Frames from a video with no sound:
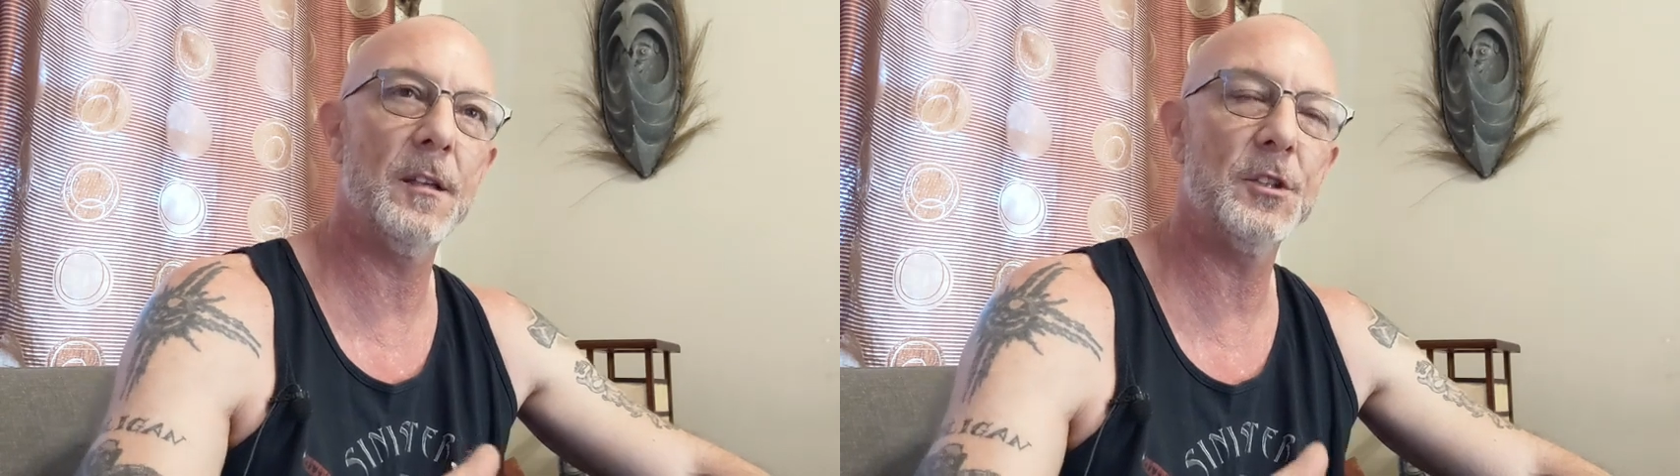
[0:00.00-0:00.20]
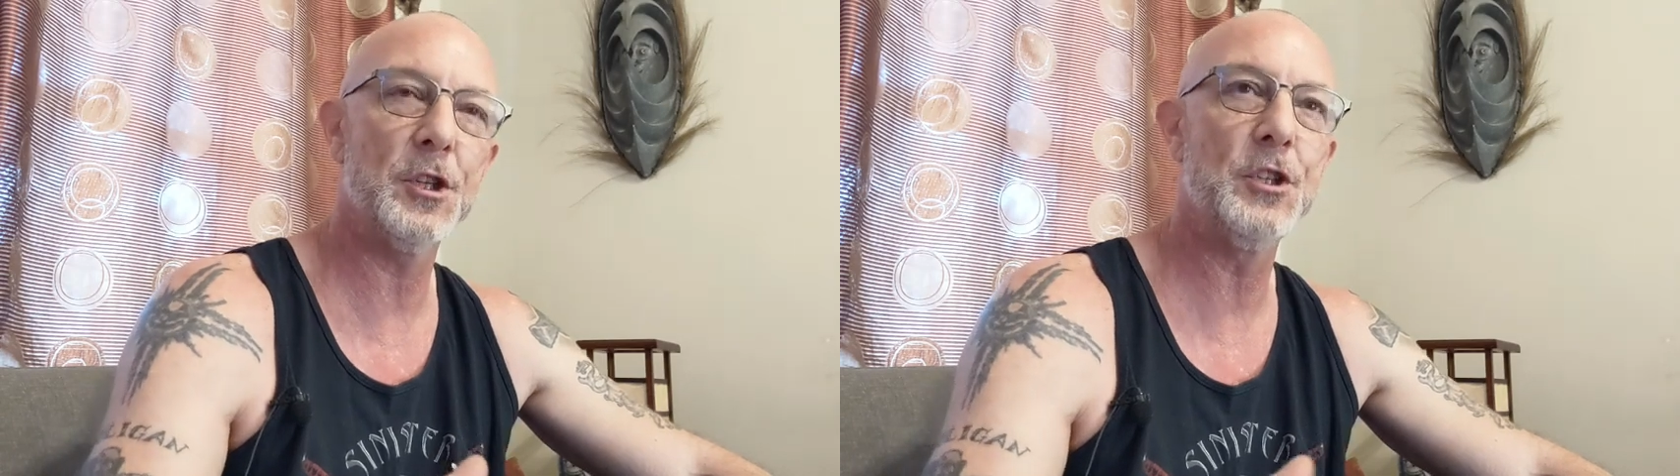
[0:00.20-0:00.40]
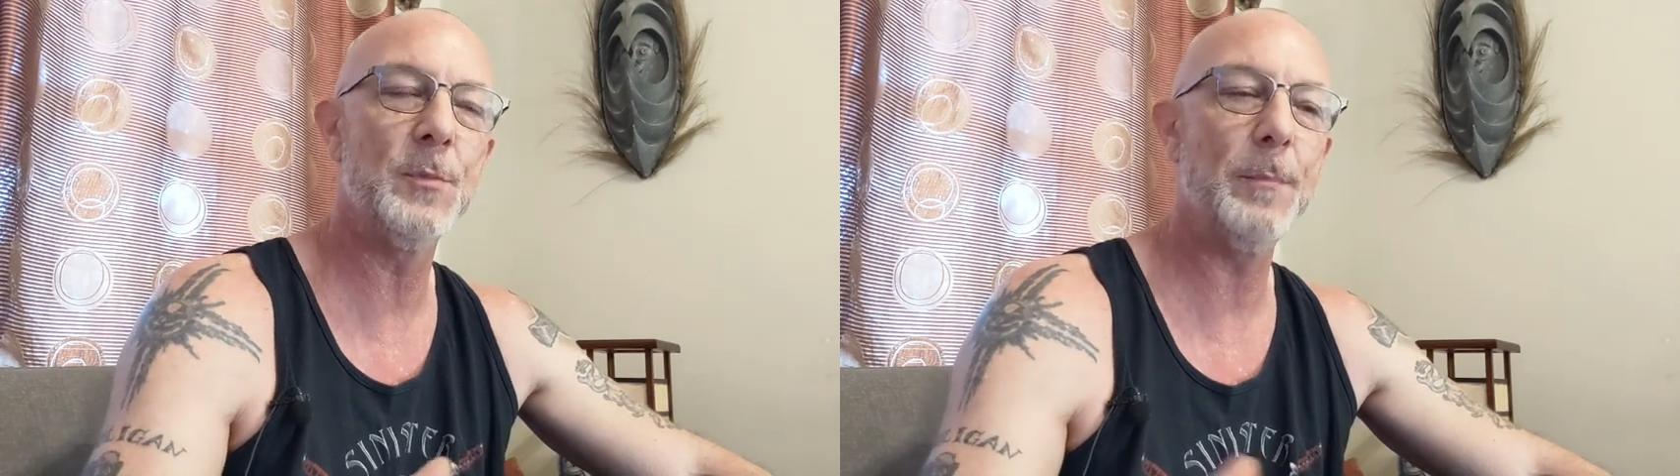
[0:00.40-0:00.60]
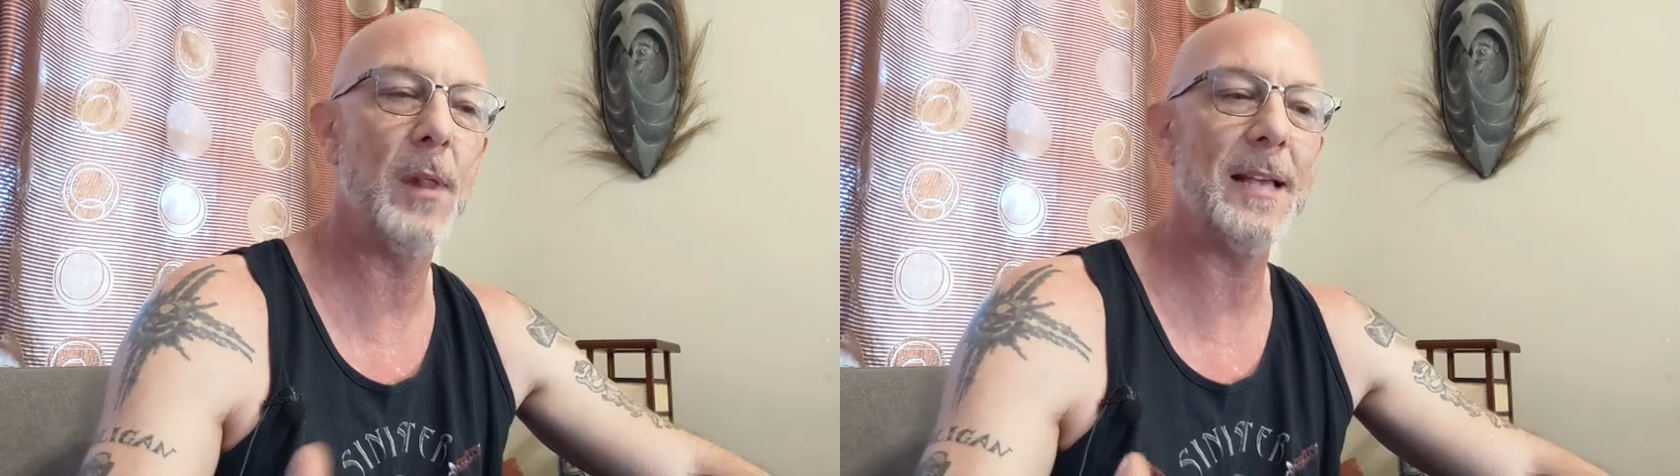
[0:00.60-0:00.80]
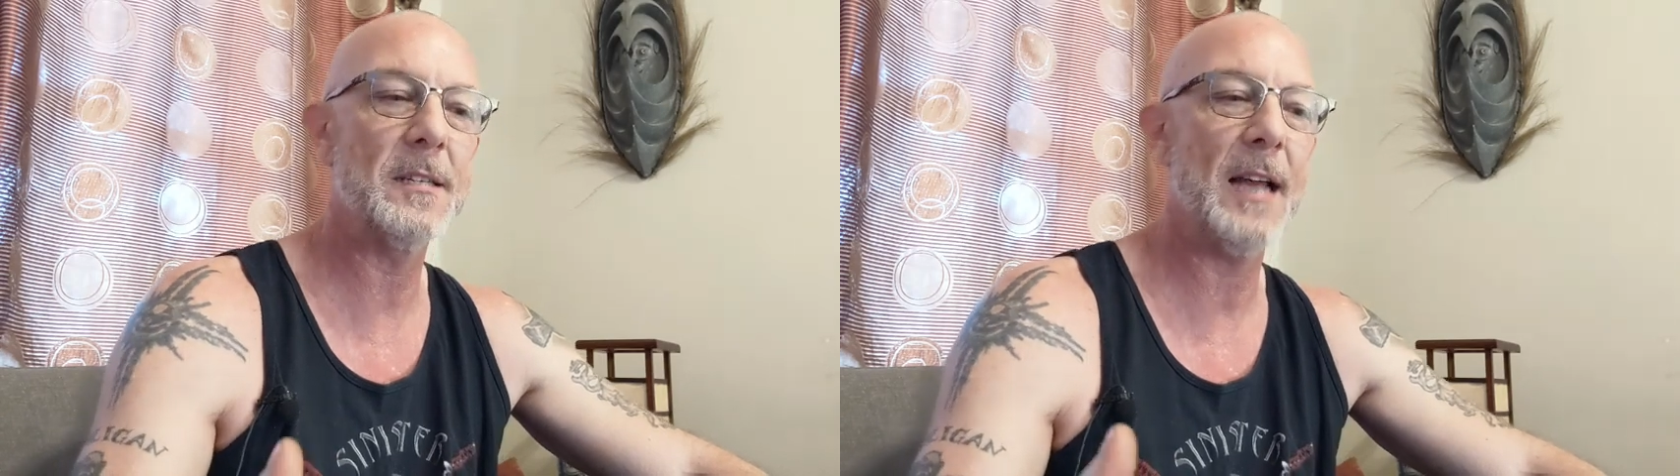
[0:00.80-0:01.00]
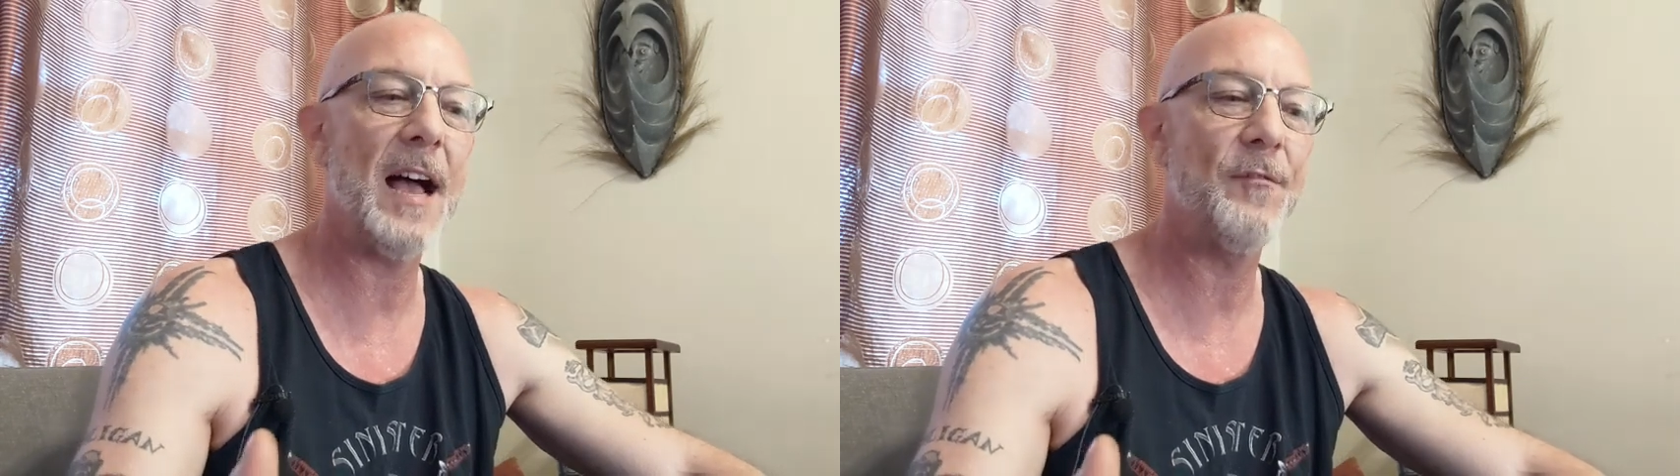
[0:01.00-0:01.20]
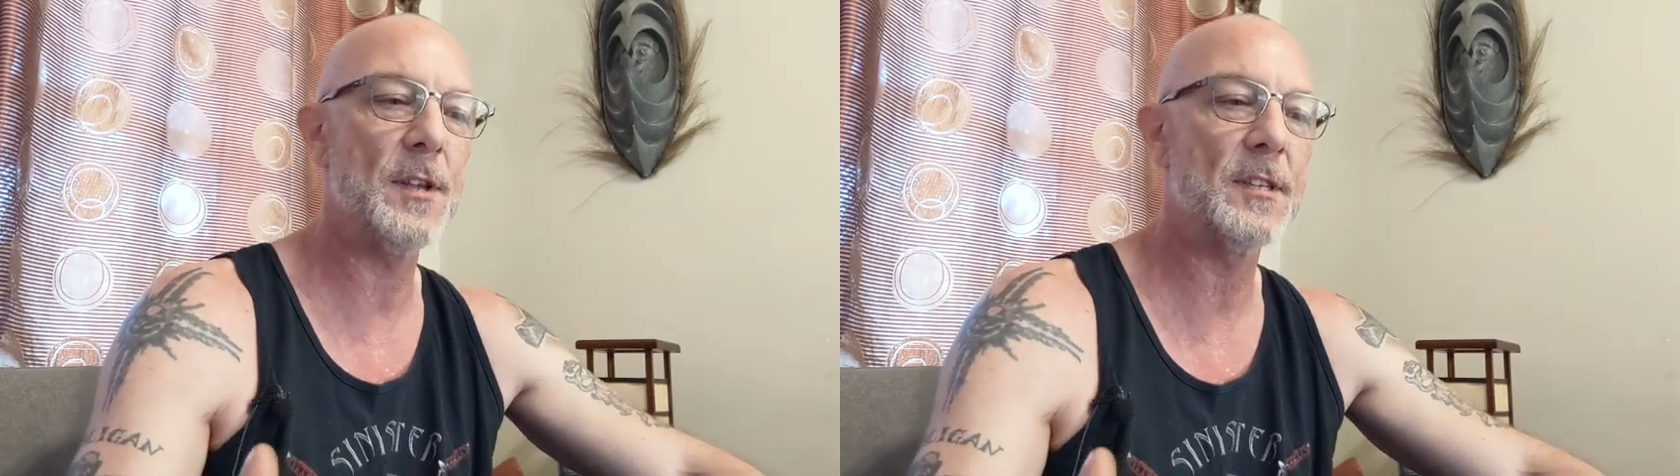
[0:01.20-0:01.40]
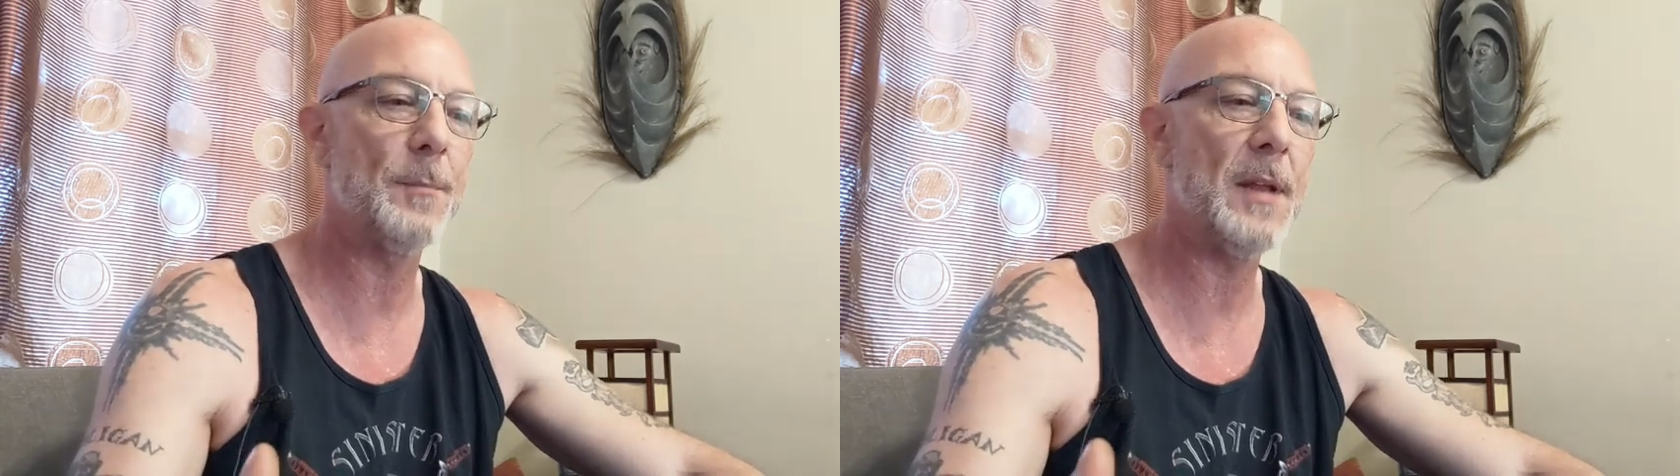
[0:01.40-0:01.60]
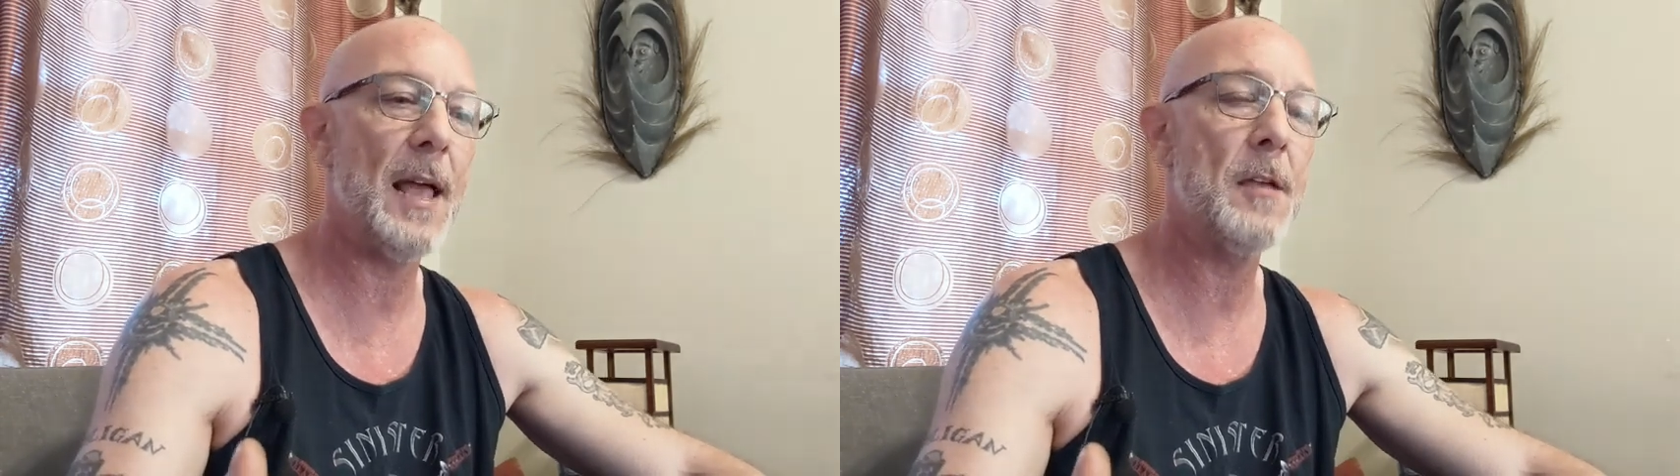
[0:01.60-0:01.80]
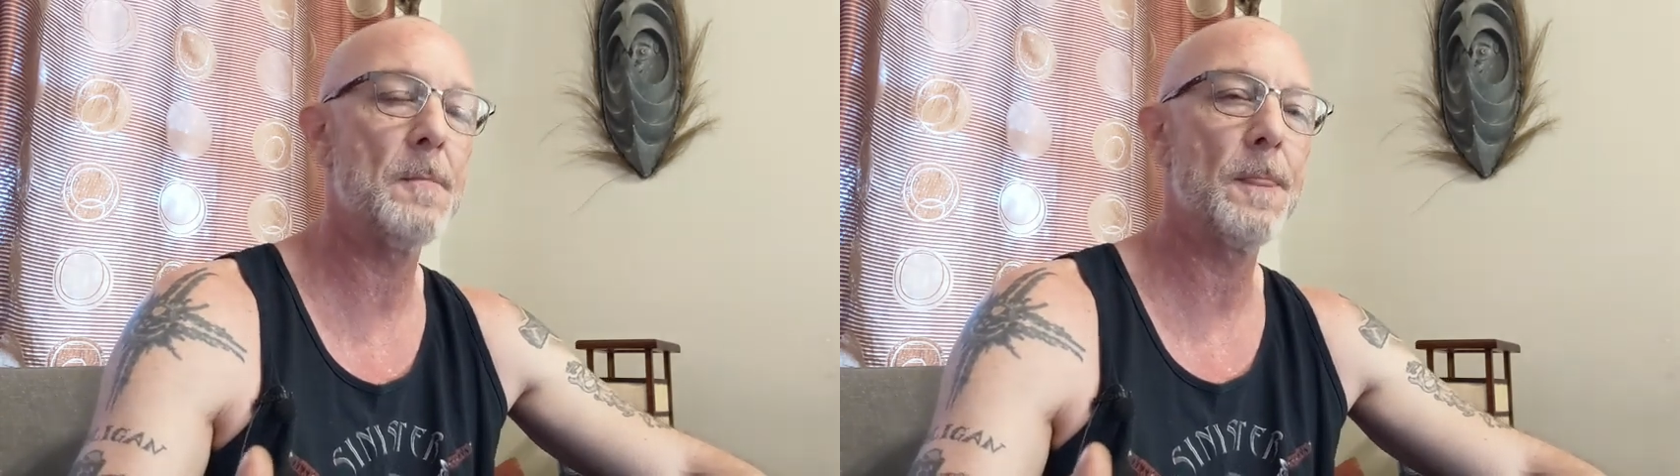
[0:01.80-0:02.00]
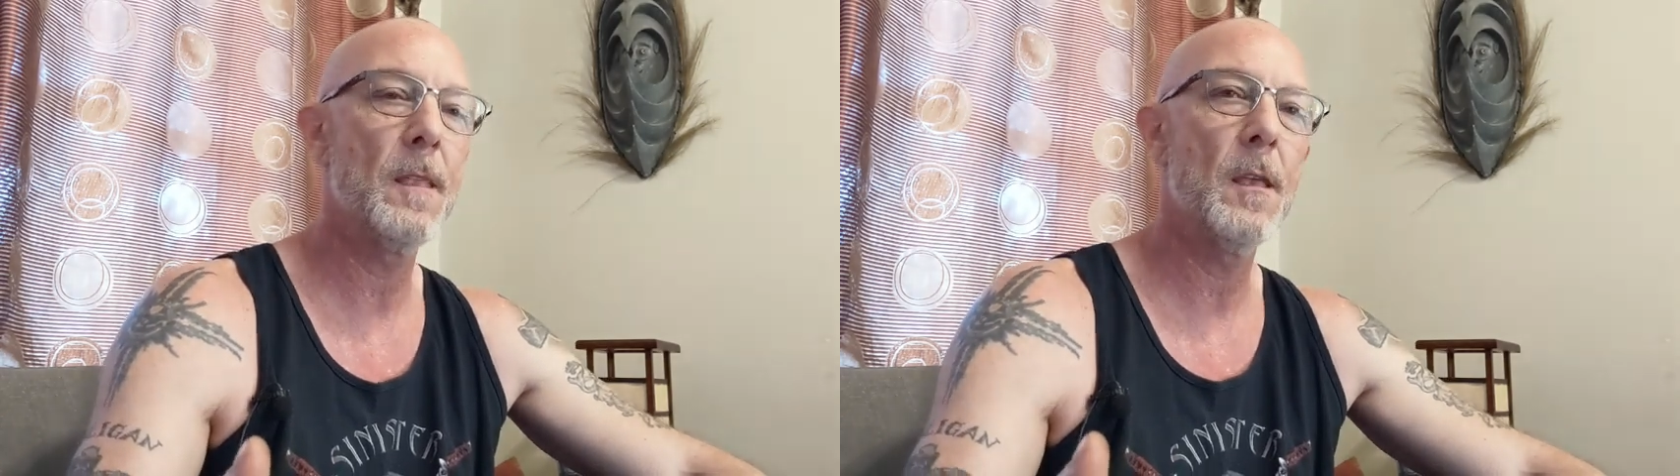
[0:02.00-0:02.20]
should you be blessed to have one someday,